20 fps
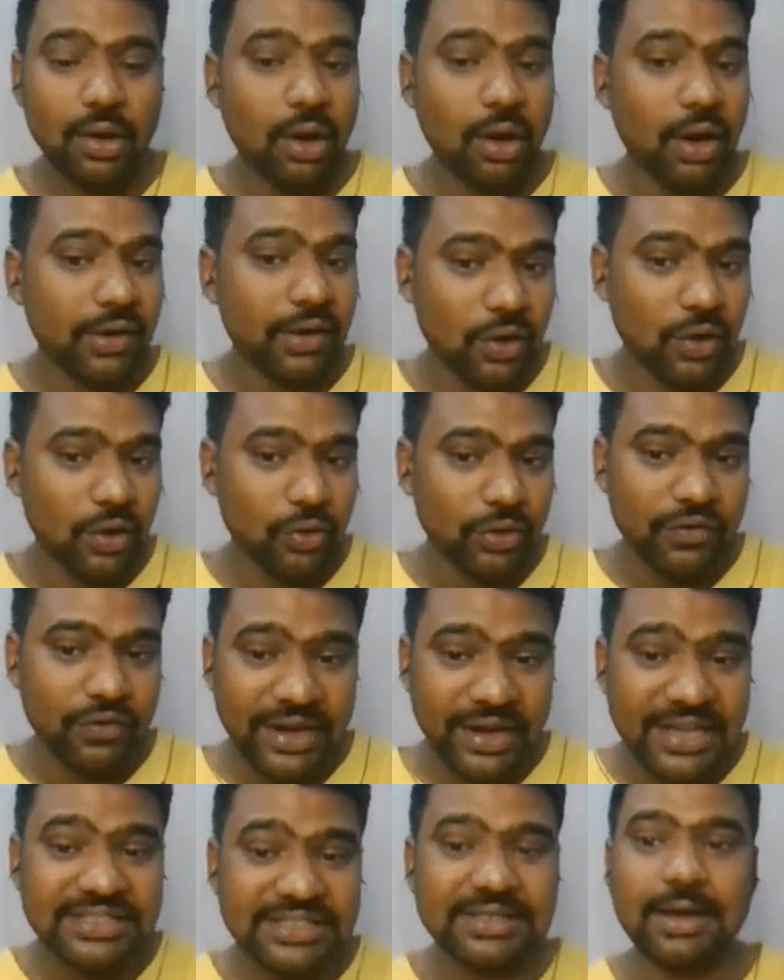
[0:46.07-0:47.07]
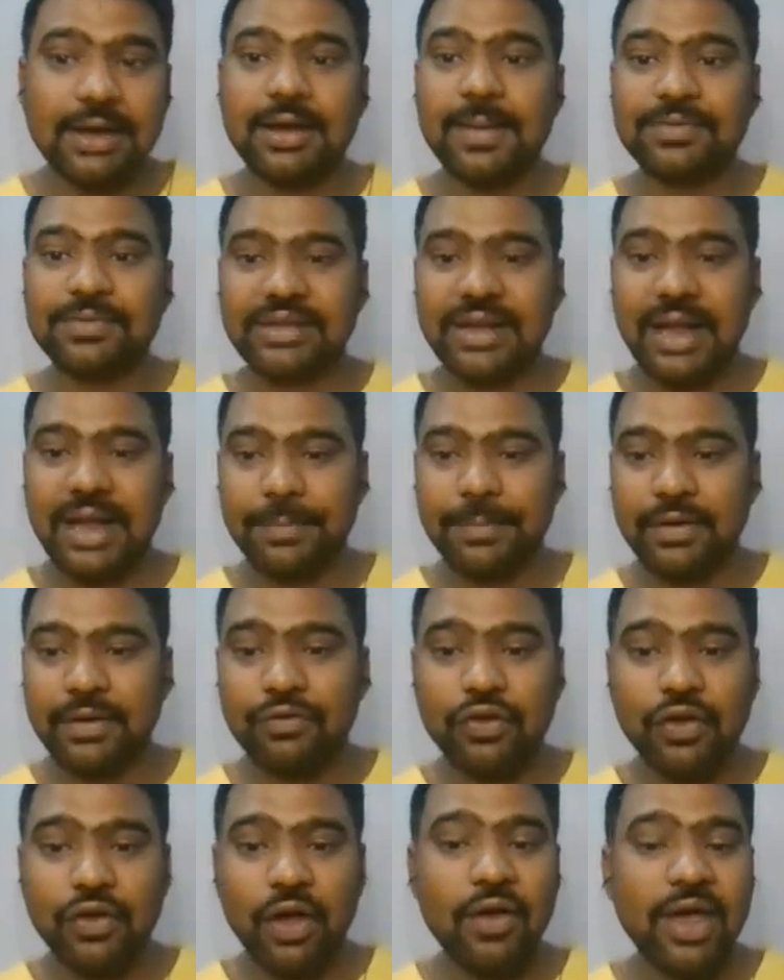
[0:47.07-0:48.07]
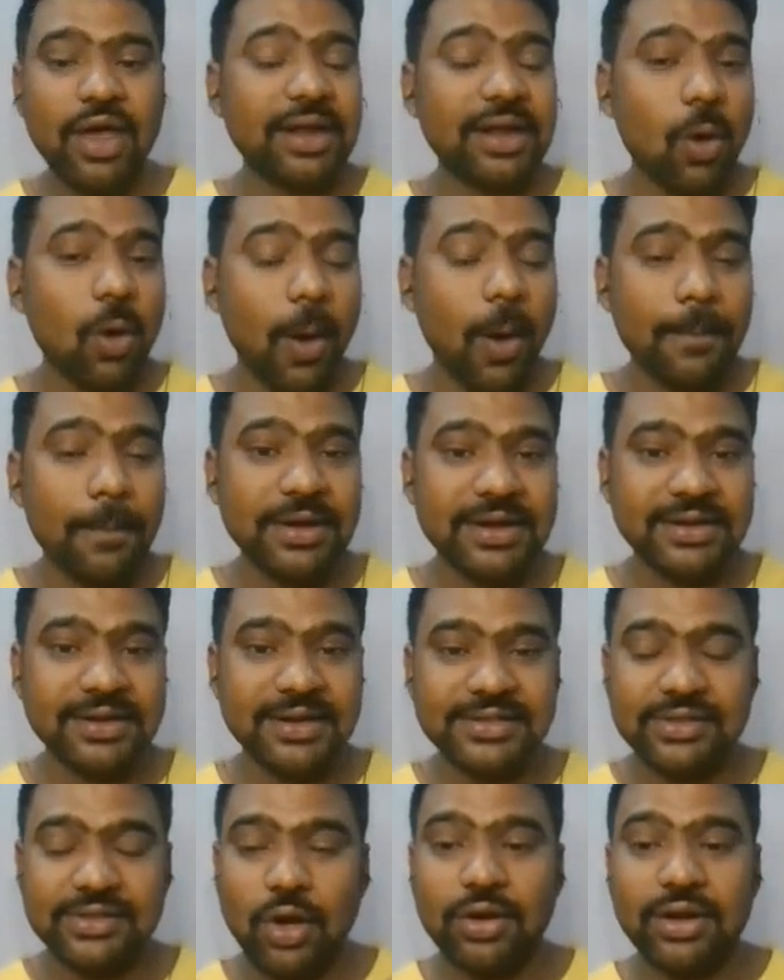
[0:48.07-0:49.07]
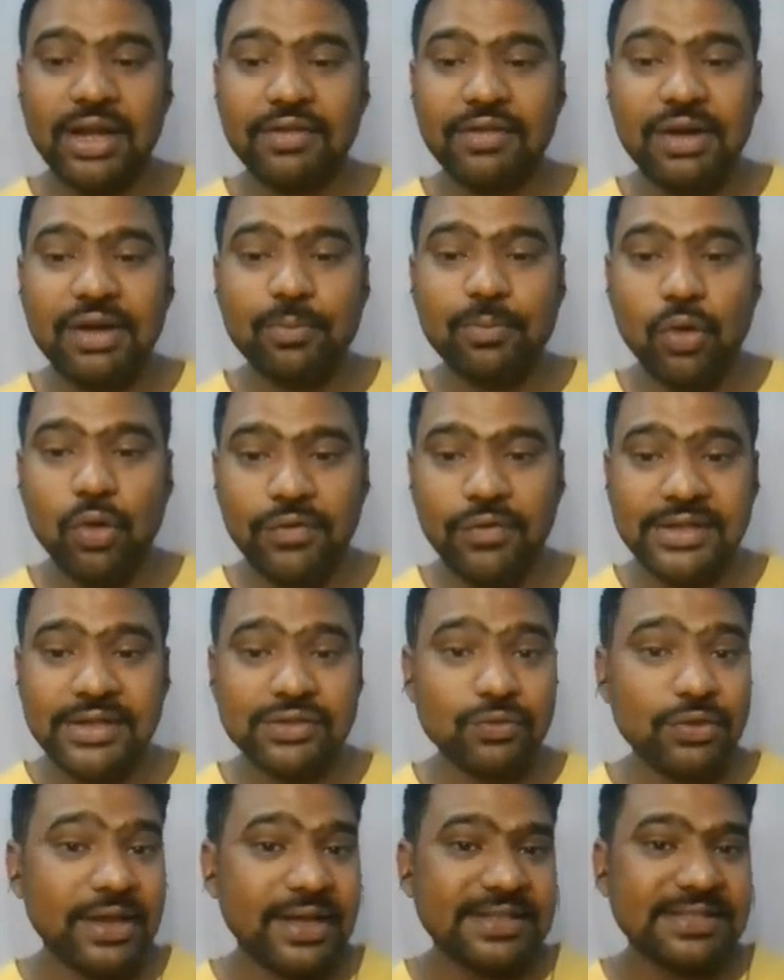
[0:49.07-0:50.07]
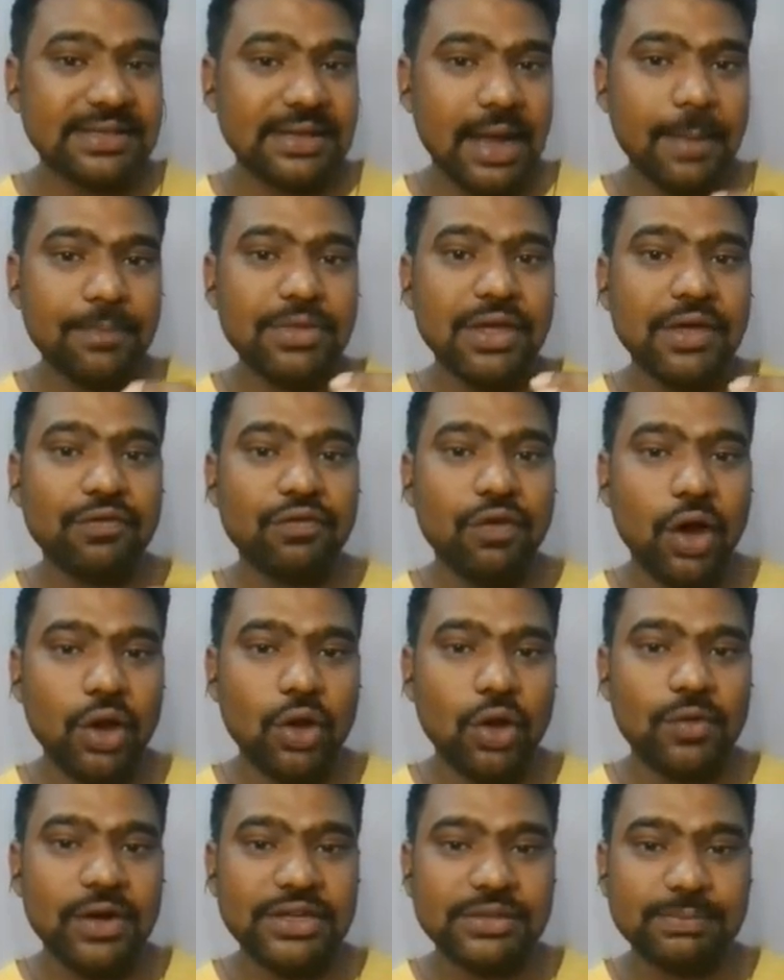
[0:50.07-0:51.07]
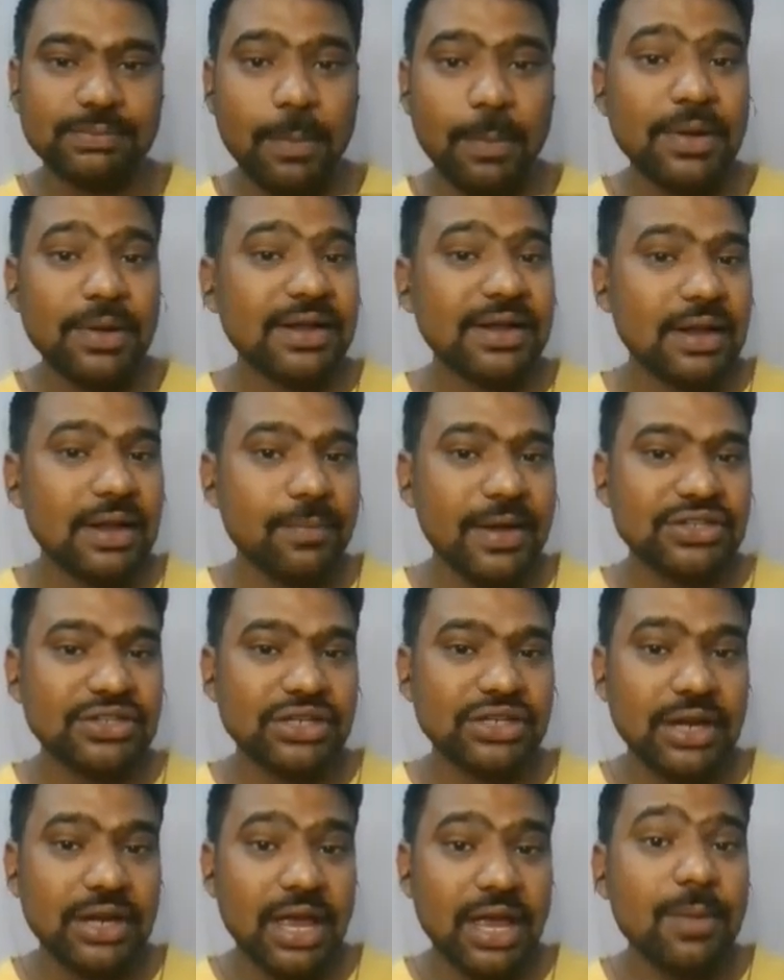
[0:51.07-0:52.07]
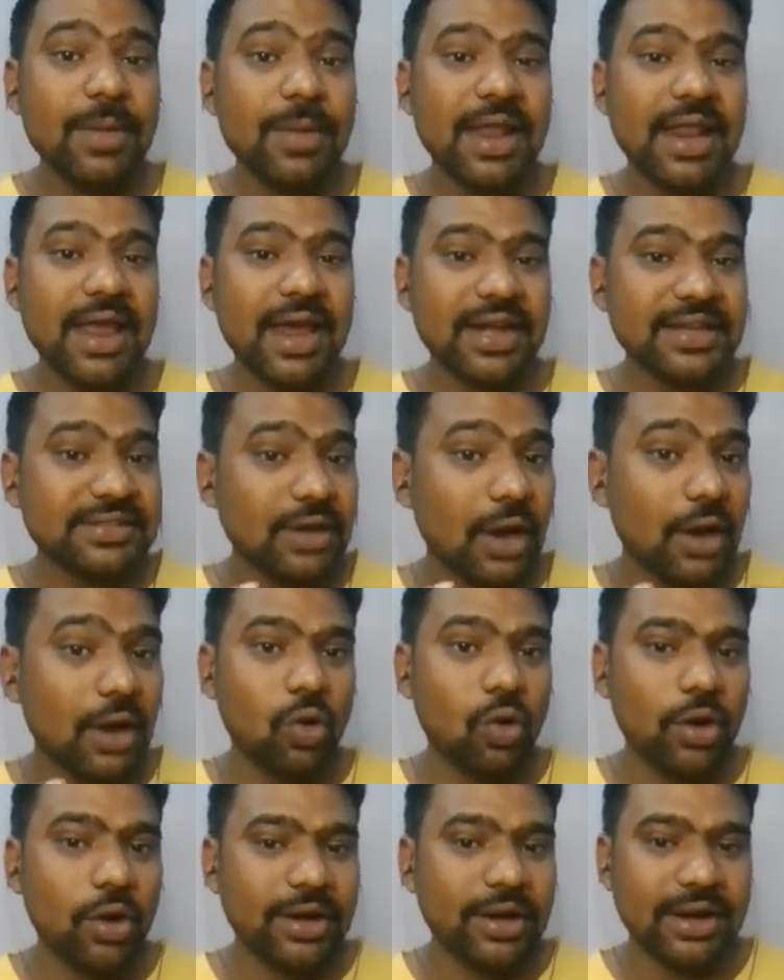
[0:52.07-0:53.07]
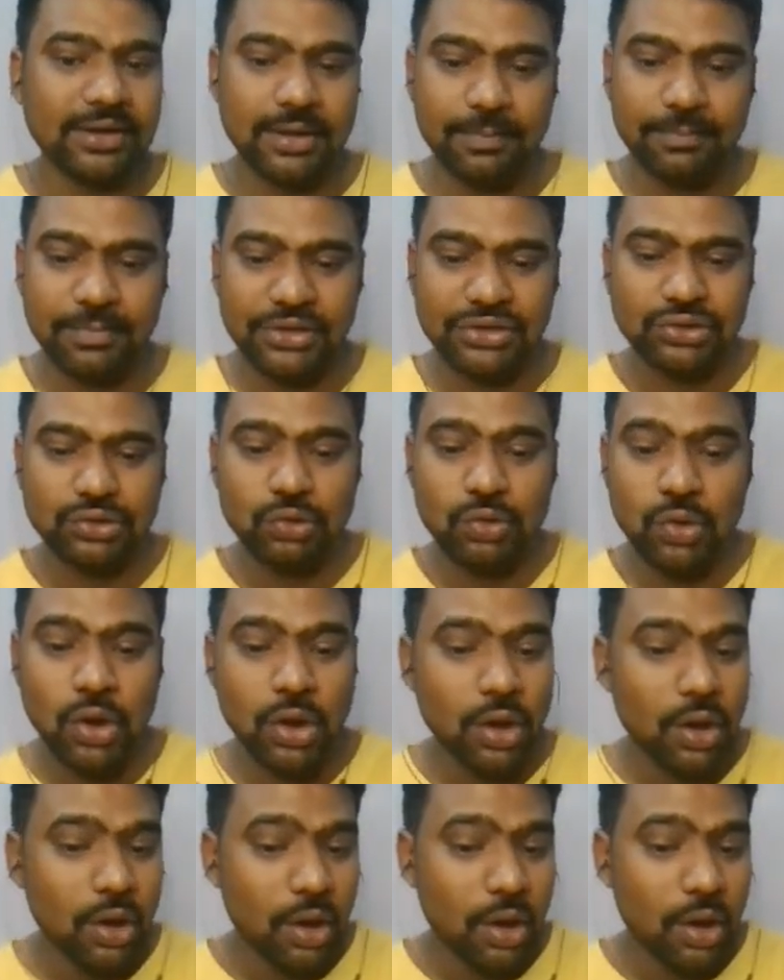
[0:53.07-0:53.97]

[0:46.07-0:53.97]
Or if you are looking for Instagram scrapping, if you have any competitors or relevant profiles, we can scrap their followers, publicly mention email IDs and contact numbers too.